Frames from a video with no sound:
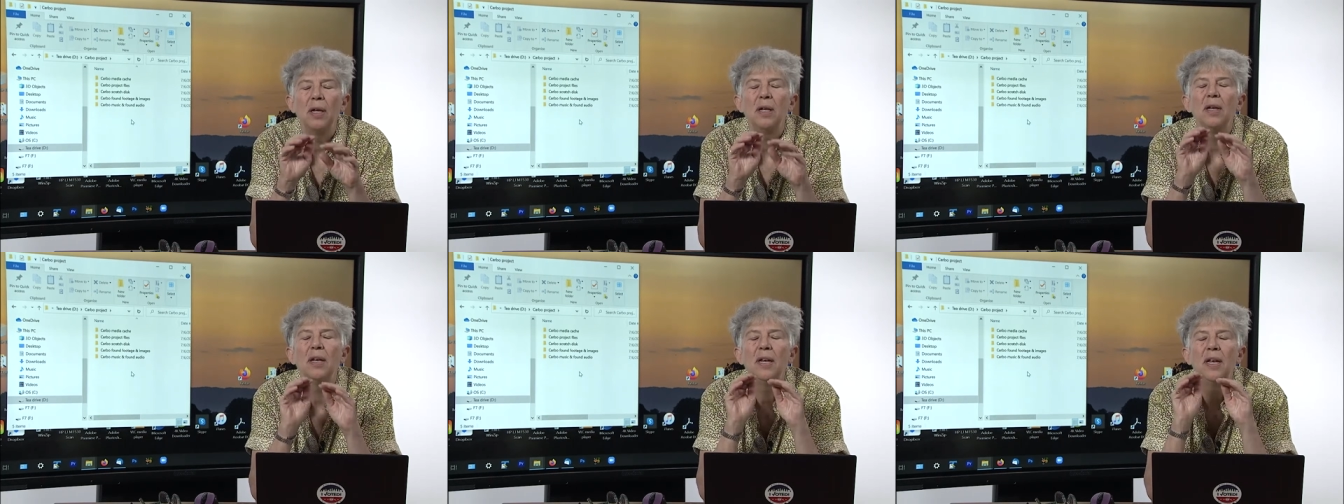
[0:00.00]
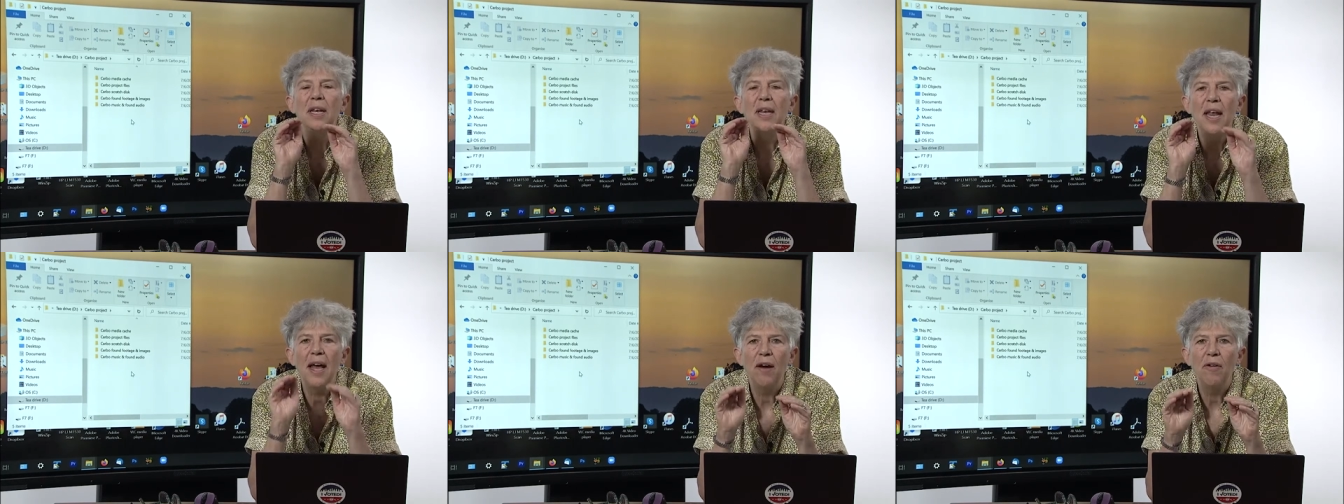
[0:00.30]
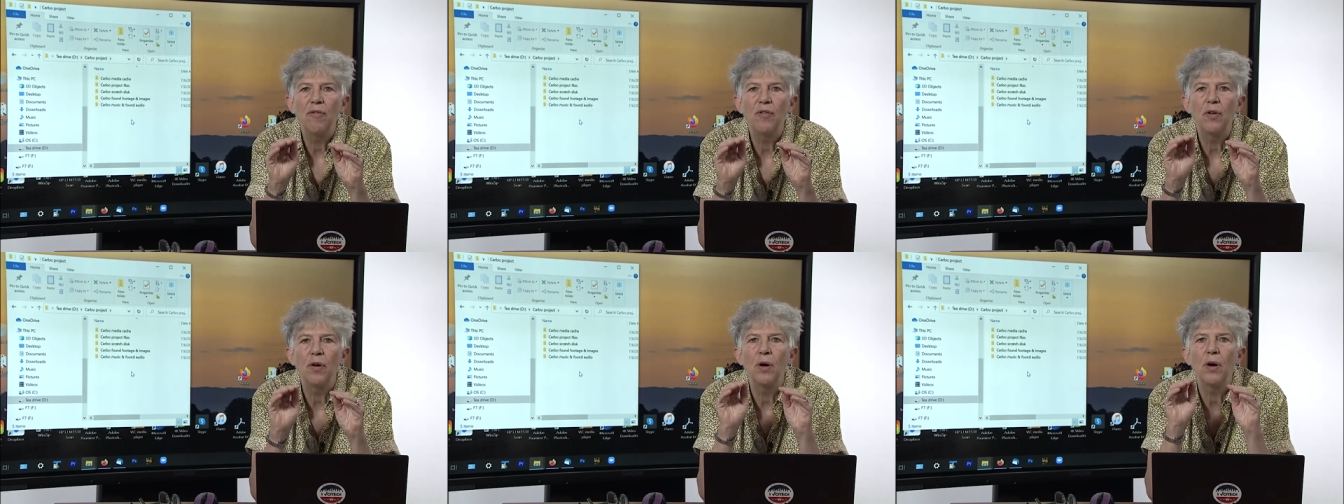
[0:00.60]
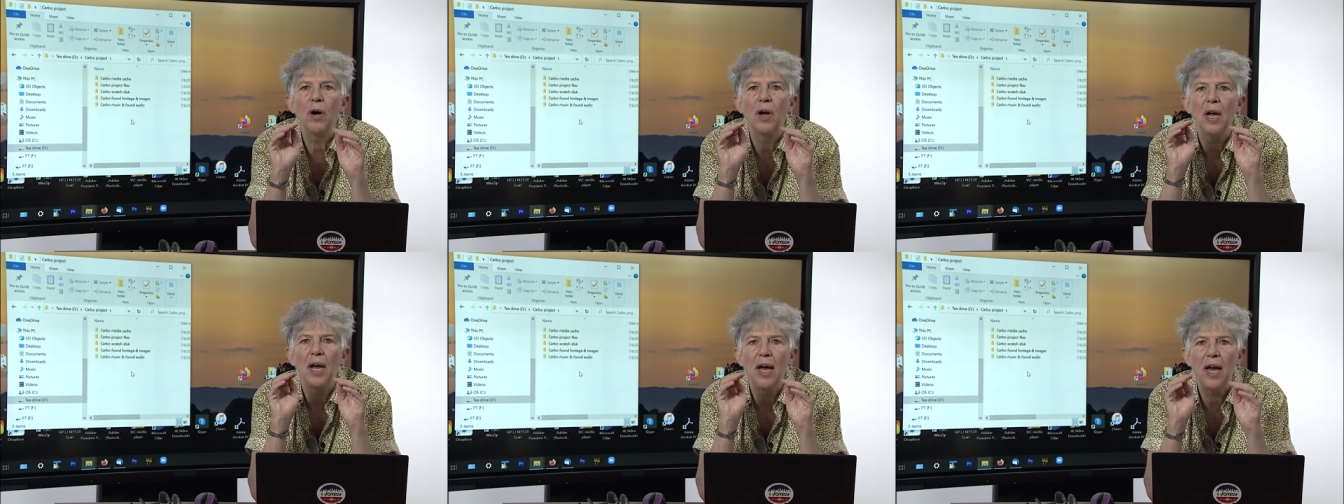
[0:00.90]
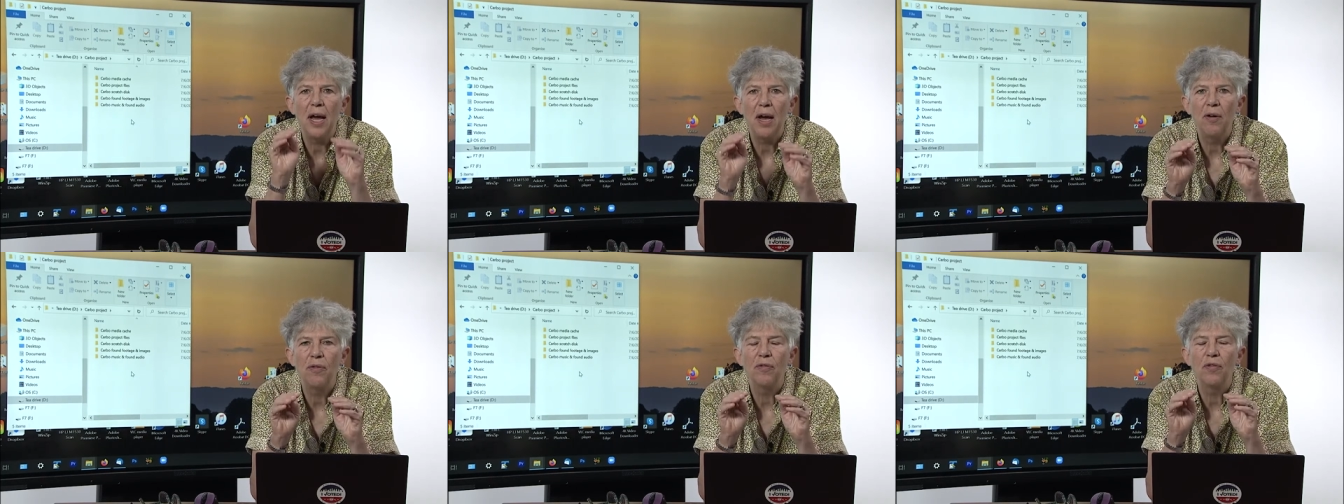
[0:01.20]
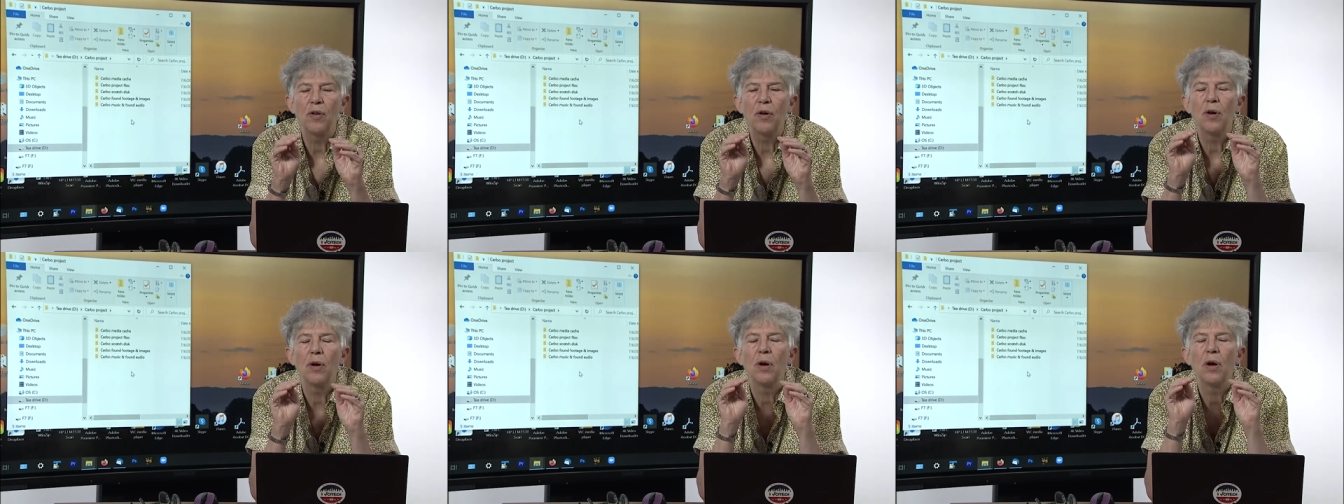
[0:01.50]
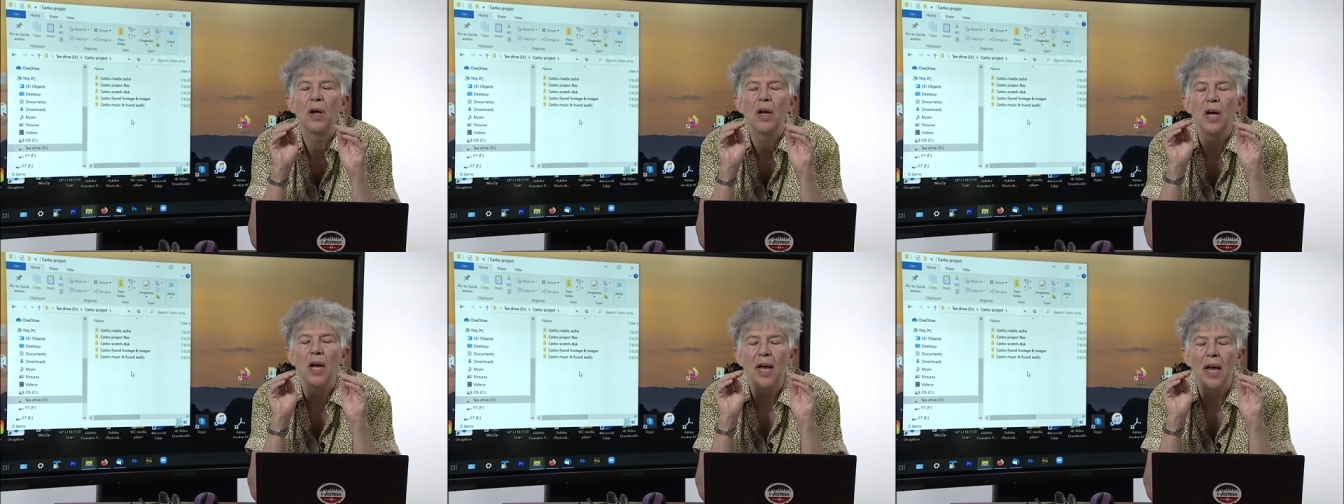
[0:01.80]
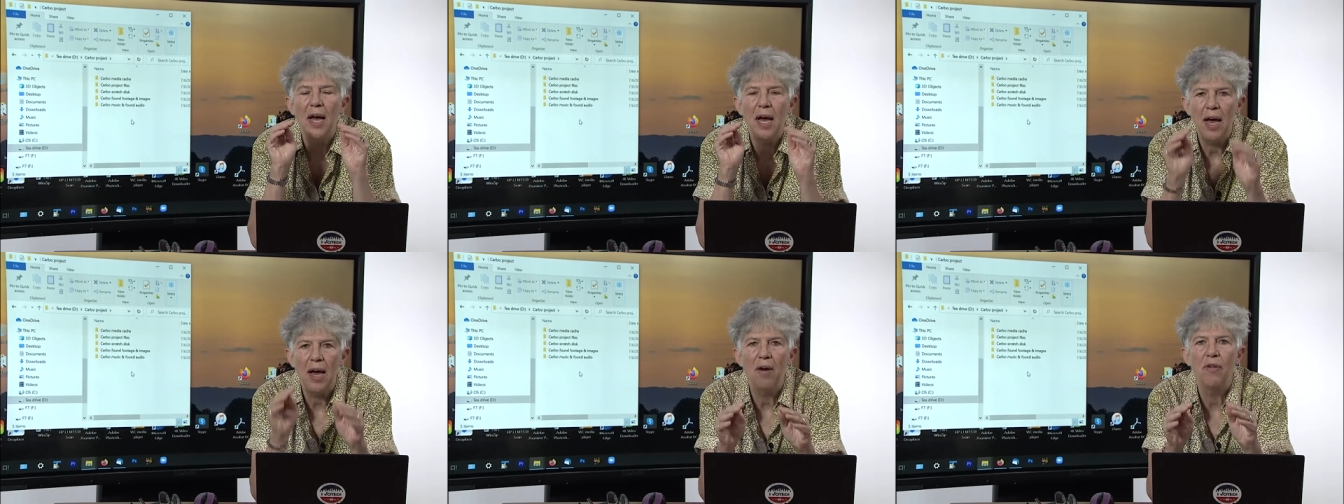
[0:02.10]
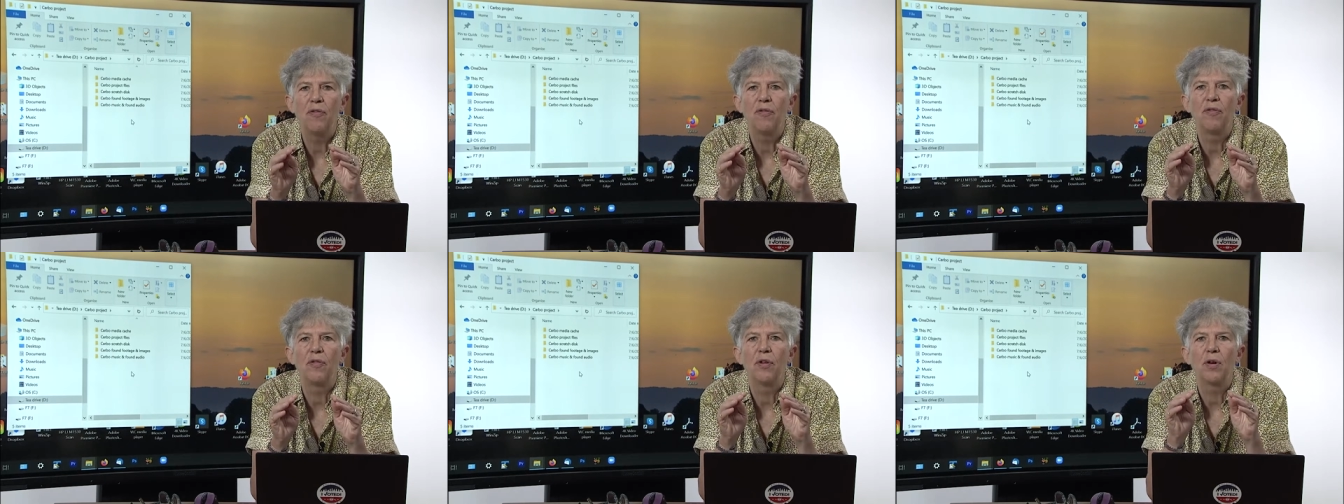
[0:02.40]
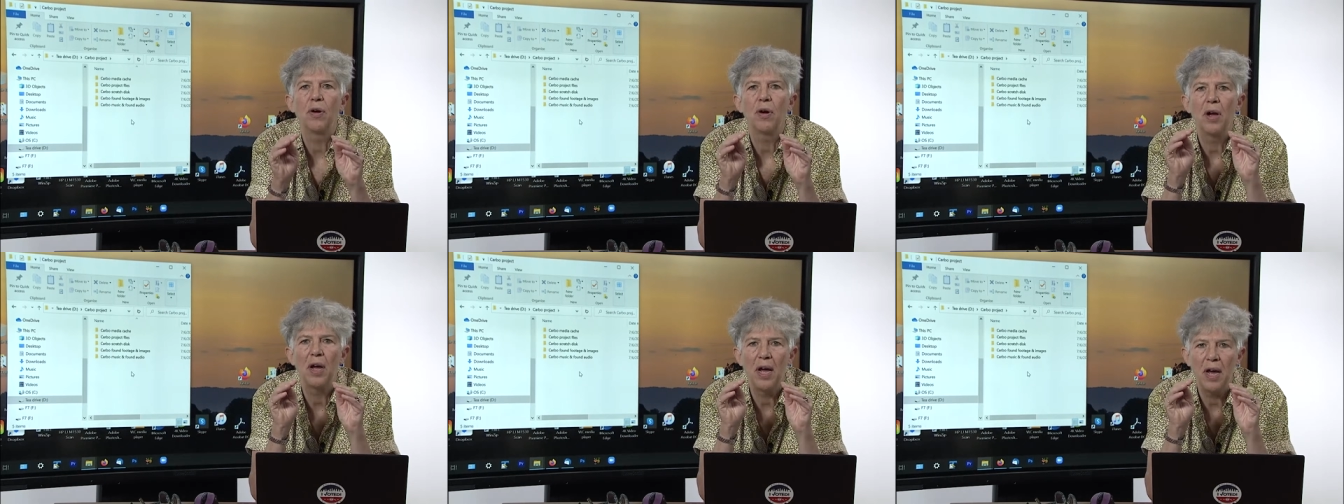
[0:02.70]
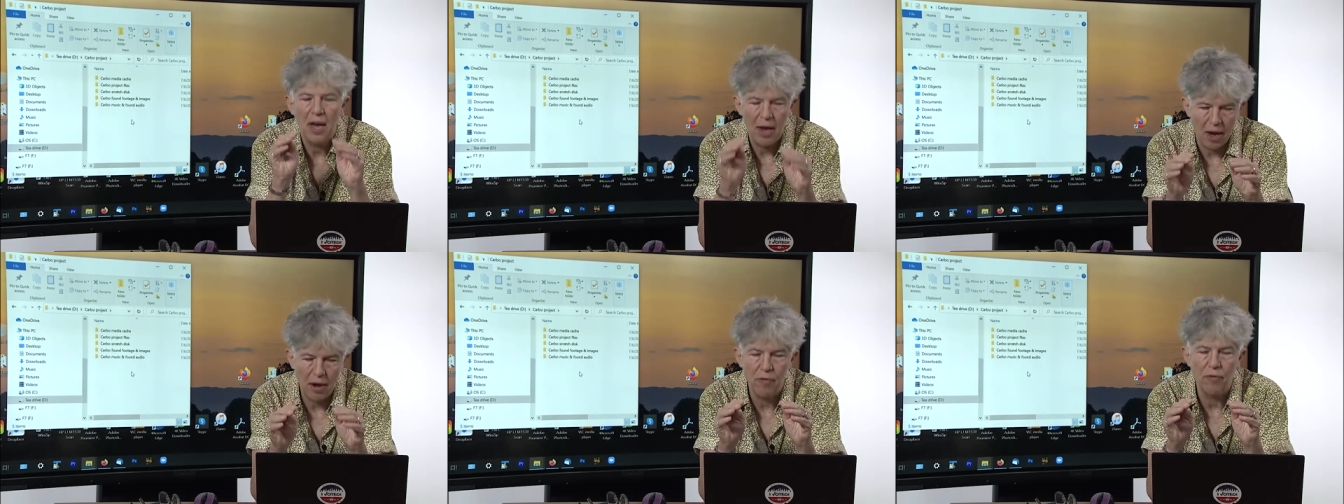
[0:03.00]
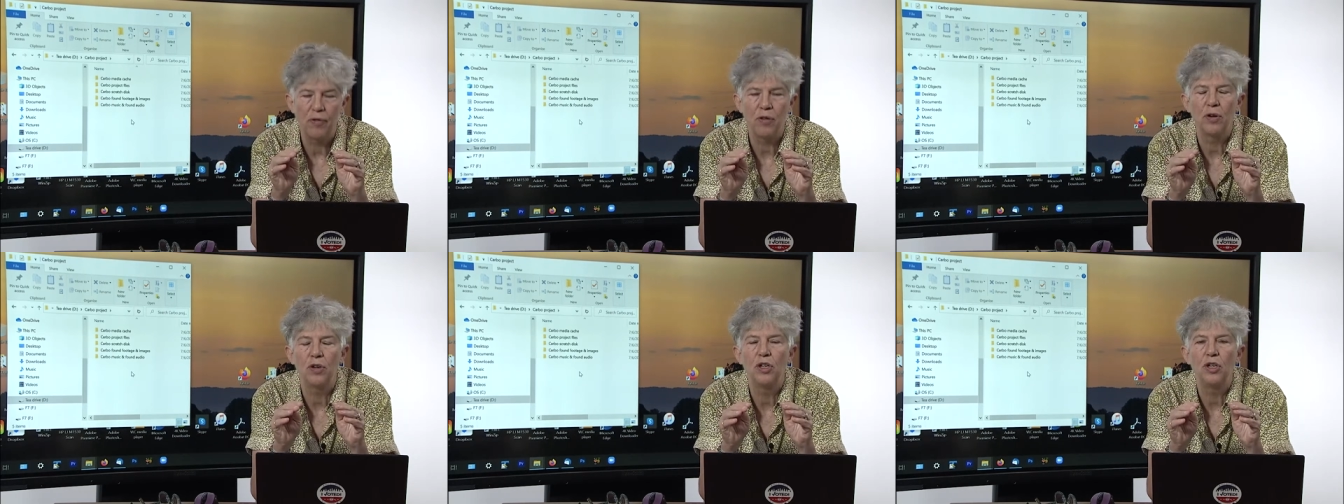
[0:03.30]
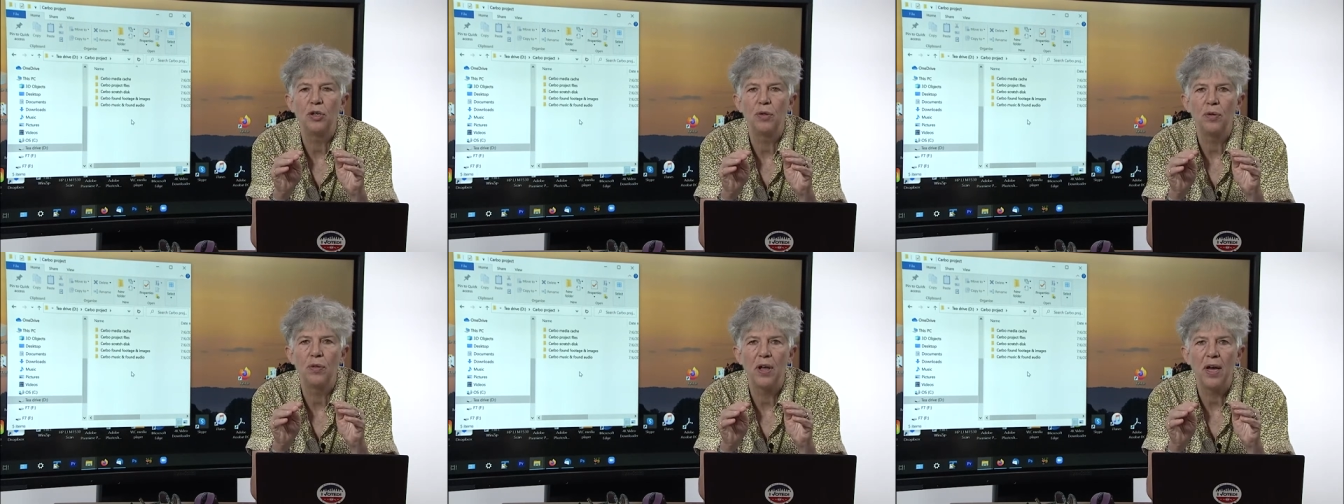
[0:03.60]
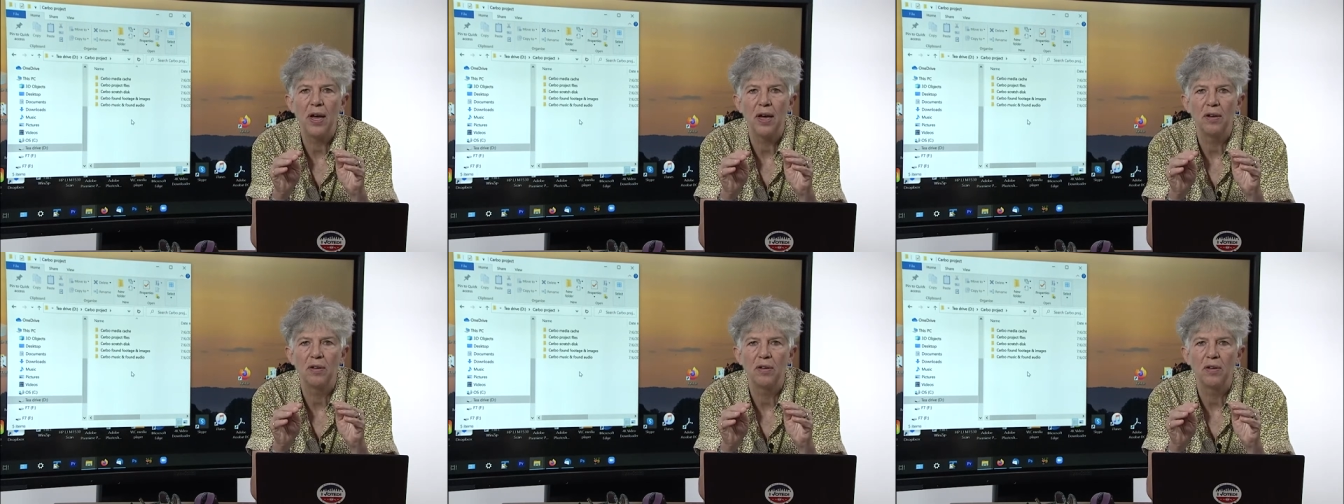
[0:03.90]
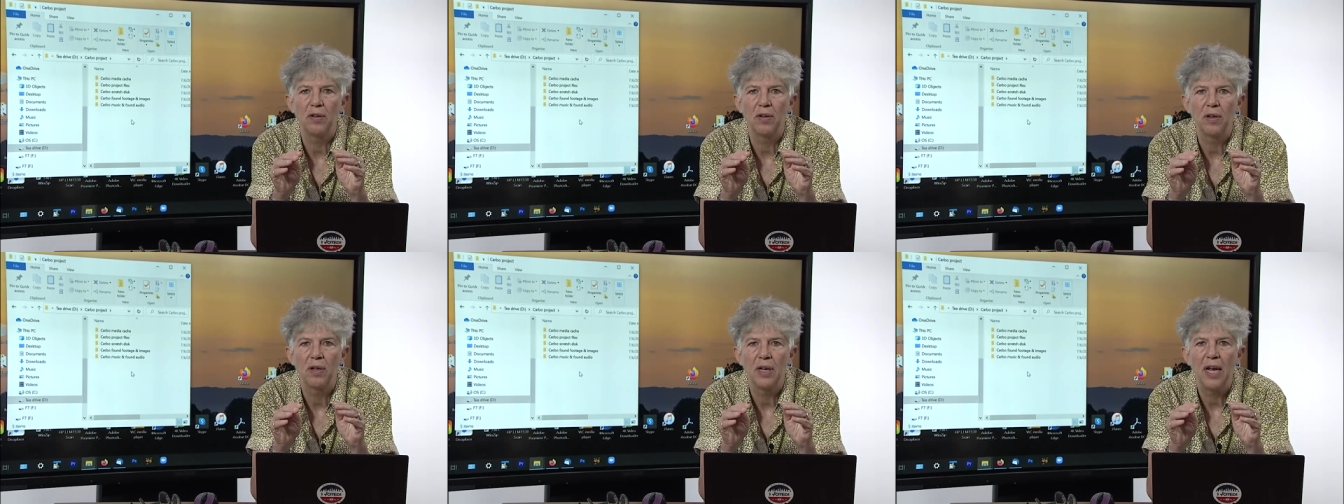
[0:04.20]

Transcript: Never, ever, ever, ever do that.